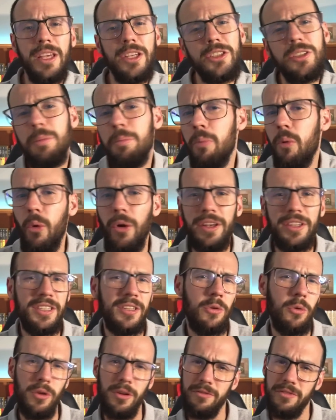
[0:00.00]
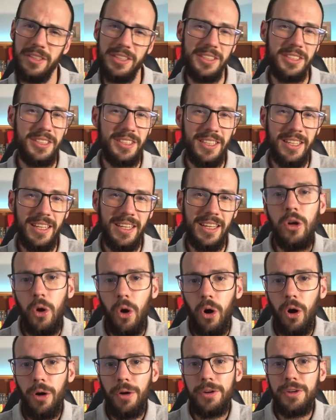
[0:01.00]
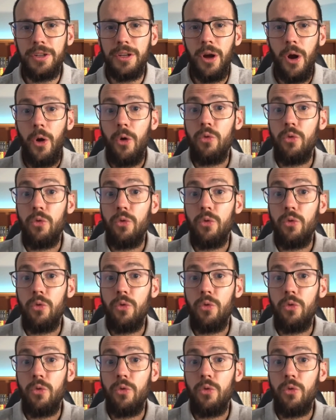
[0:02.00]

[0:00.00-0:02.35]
here's the point in all of this. God